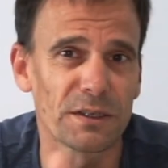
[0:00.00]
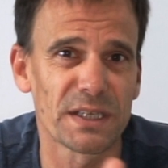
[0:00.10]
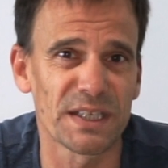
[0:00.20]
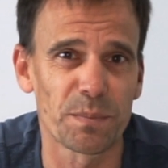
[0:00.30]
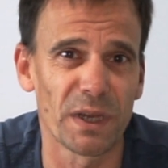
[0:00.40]
of
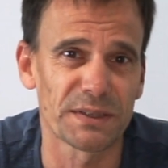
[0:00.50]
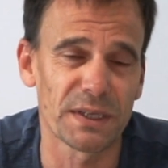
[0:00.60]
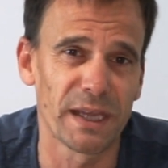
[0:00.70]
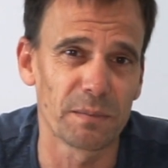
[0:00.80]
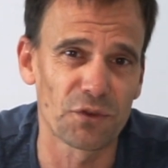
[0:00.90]
test bikes
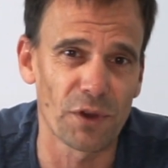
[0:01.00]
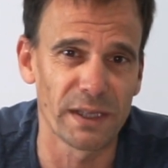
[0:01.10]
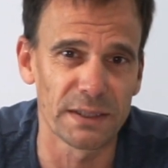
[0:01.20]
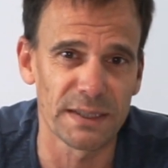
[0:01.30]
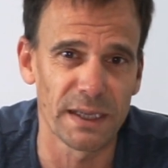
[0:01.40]
came
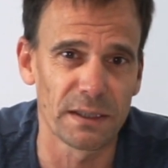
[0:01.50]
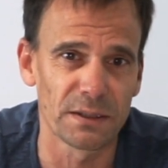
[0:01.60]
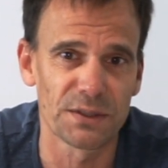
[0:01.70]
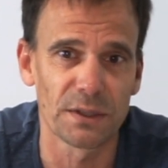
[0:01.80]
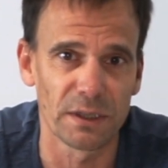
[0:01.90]
Australian
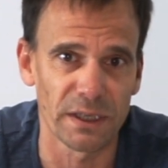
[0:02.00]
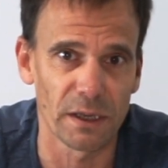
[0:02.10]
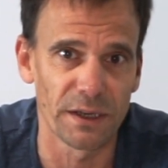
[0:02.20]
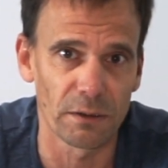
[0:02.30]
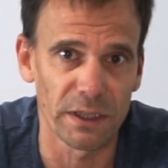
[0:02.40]
standards, so
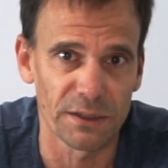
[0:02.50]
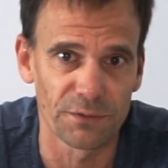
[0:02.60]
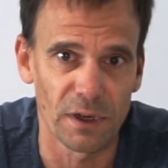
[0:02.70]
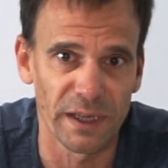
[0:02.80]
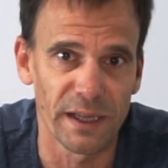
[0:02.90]
I know I can
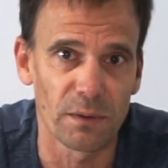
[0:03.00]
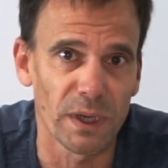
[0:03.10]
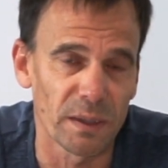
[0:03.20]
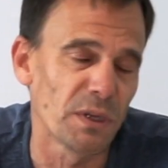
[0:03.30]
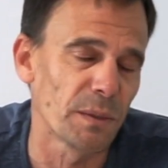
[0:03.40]
ride that
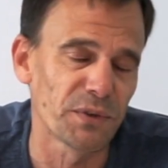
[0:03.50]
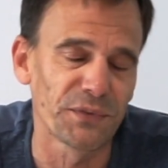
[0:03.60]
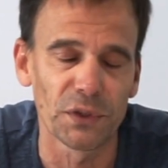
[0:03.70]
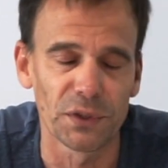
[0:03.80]
way, but I prefer